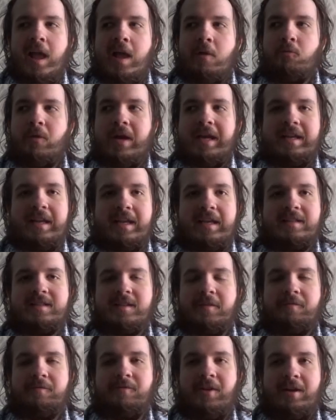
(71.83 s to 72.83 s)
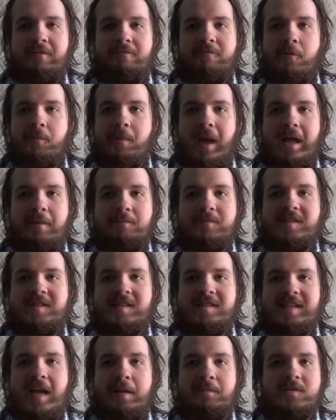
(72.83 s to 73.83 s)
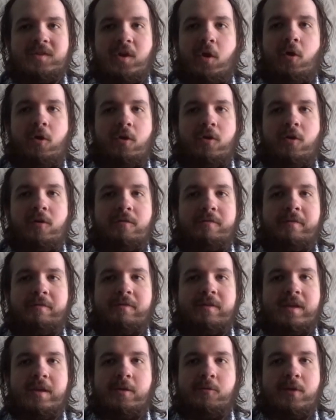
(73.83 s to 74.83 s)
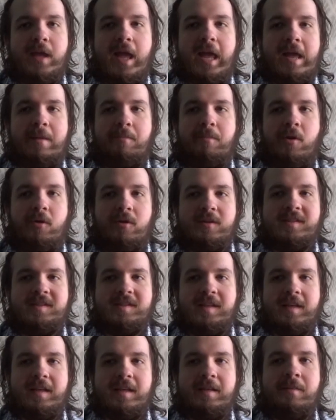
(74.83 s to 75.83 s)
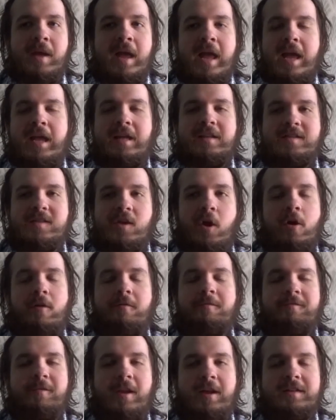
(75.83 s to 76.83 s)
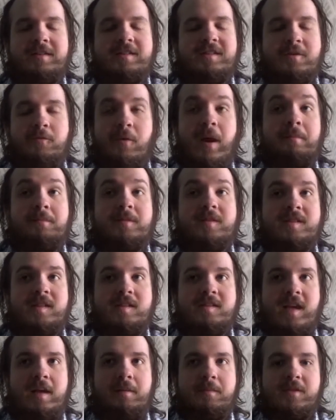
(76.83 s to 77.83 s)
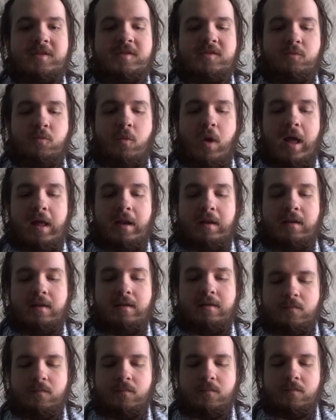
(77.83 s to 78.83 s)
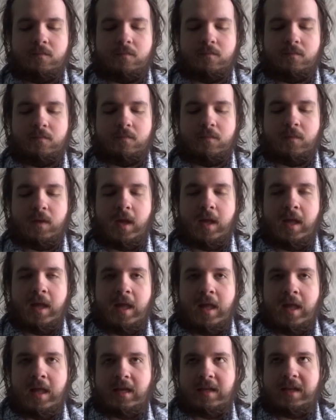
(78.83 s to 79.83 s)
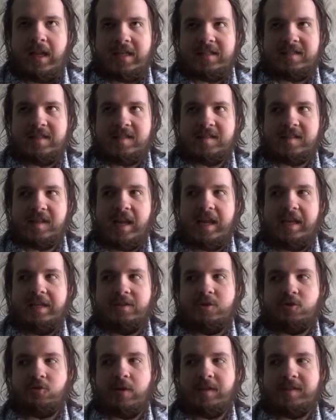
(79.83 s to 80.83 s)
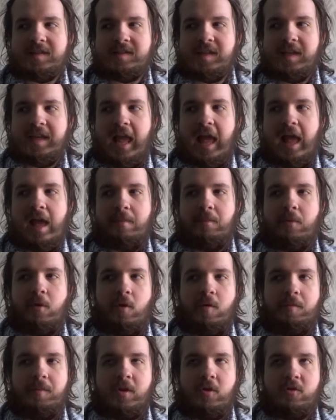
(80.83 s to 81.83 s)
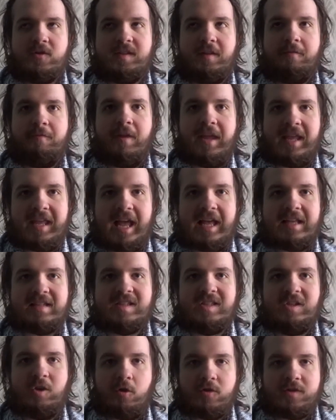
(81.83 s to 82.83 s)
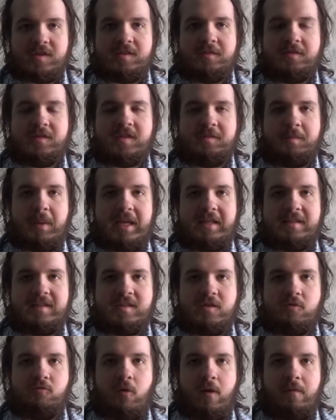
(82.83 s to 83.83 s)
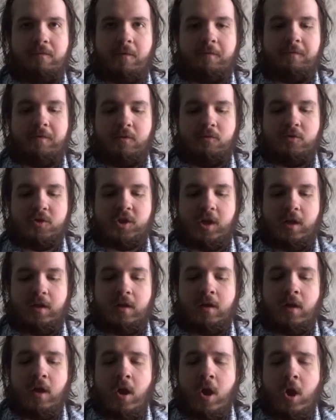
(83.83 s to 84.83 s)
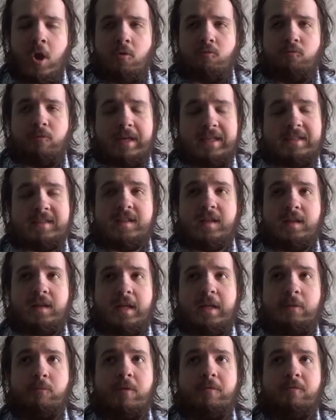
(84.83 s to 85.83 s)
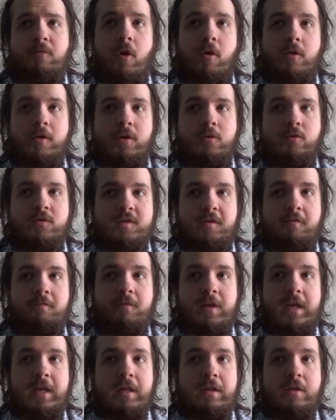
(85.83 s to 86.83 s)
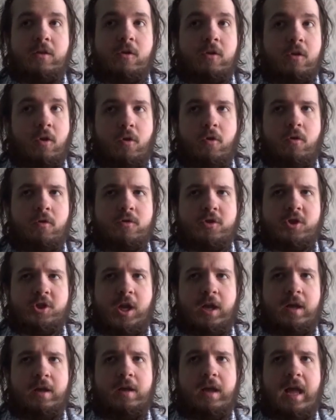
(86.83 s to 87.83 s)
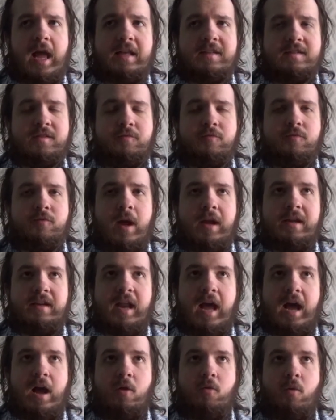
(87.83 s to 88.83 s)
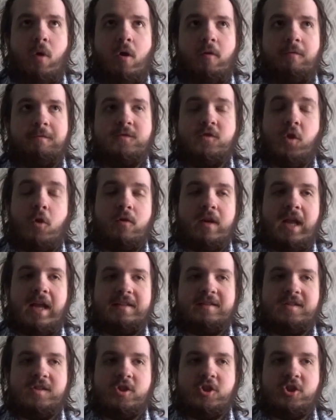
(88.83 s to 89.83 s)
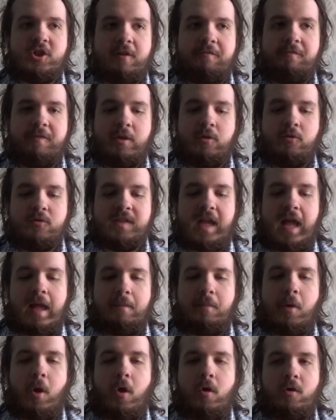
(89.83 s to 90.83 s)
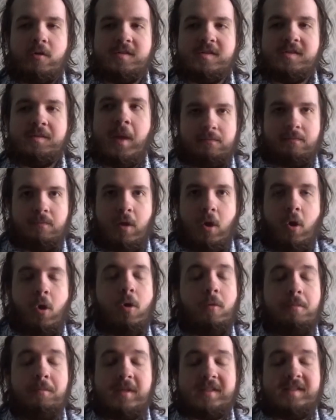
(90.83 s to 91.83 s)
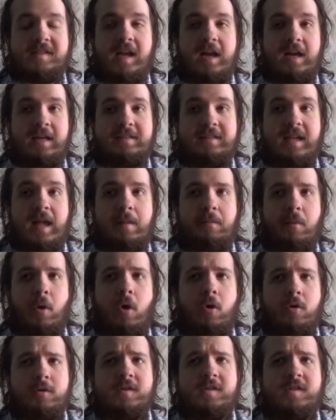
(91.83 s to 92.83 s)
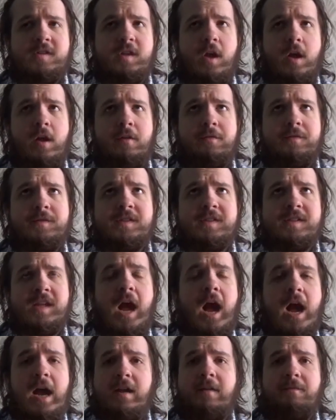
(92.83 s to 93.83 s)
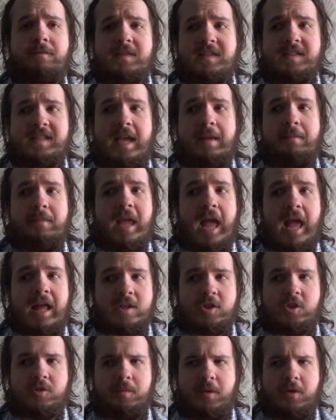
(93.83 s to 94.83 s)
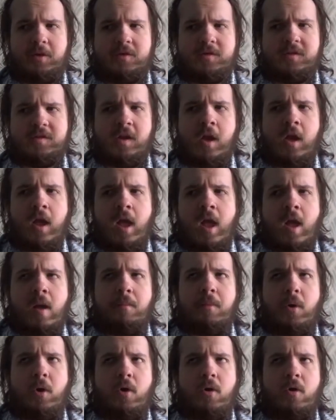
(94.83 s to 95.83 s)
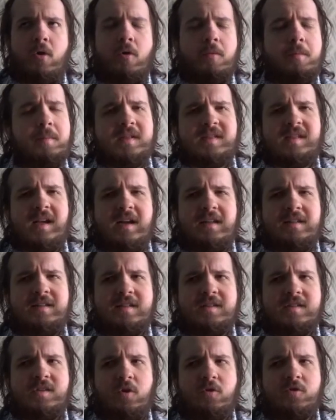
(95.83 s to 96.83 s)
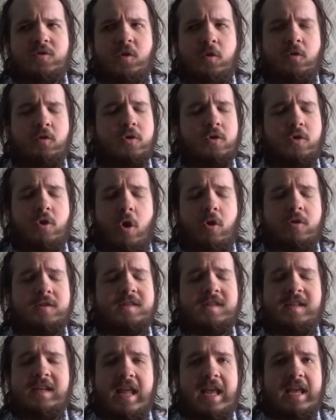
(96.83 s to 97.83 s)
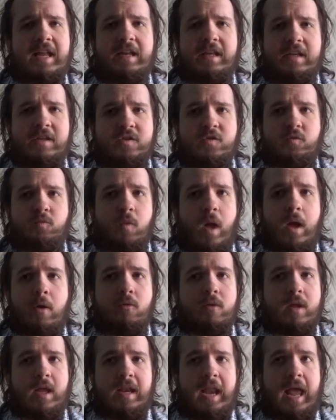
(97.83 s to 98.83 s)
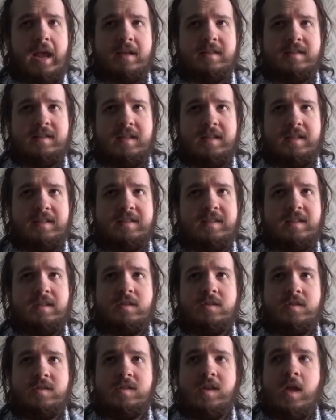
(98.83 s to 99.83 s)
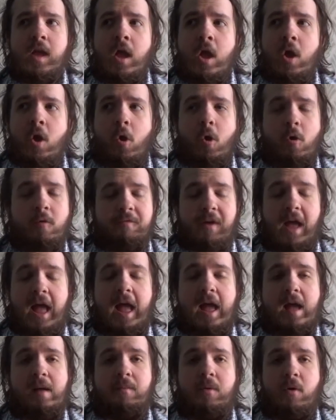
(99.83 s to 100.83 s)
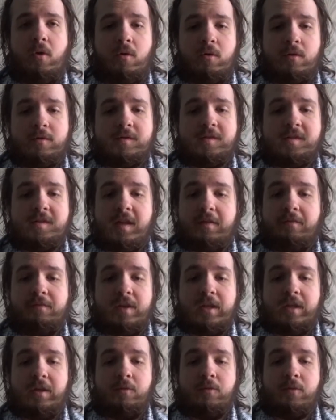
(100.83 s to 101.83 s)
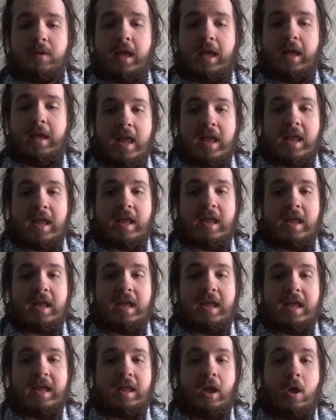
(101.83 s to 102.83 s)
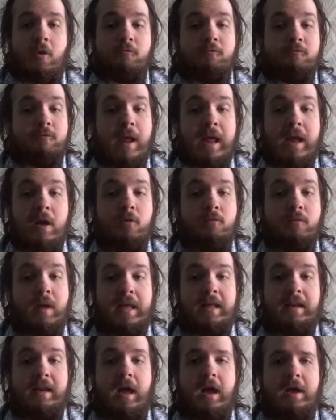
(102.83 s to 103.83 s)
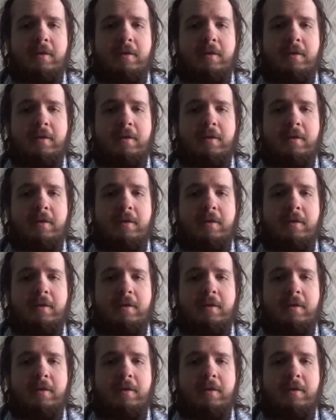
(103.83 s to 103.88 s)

"we need a flight from Amsterdam to all over the UK" policy, it's got a flight to Amsterdam as well. This is an interesting airport because I think it has lots of space to grow in the future. Recently, we've got news of the closure, as of right now, of Doncaster Sheffield Airport. Humberside Airport serves kind of the same catchment, but Humberside is also not nearly as well connected as other airports in the UK. A railway line